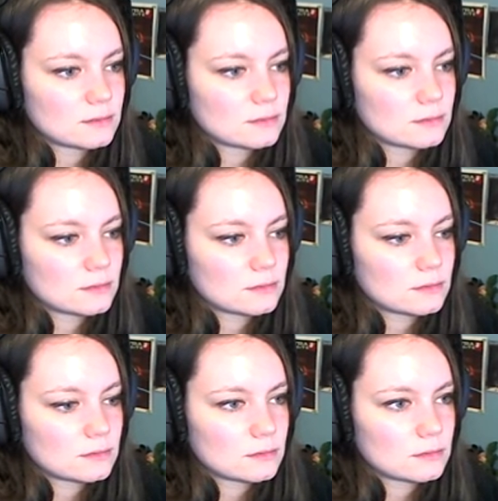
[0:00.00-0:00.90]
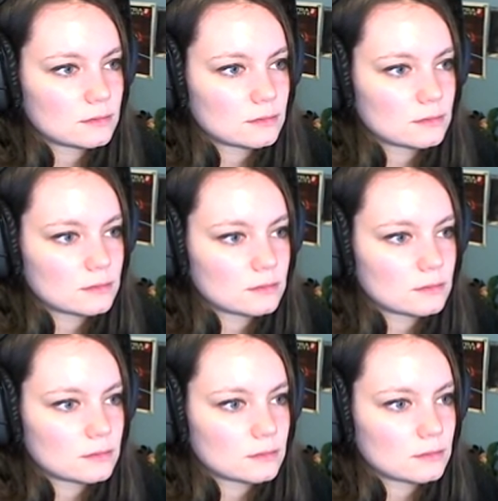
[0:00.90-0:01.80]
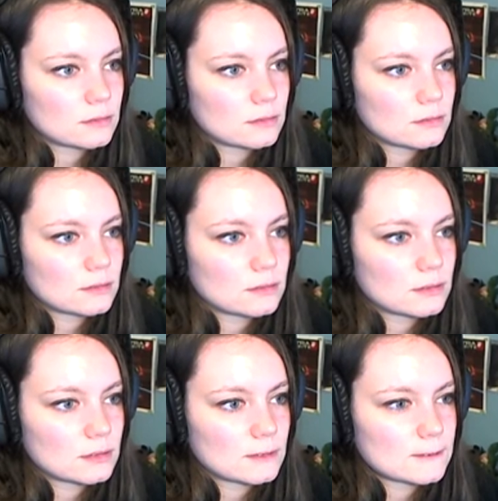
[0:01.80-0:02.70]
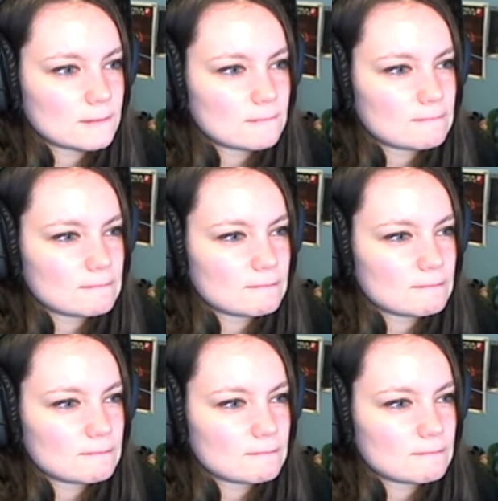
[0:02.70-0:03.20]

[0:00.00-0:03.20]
(no one is talking)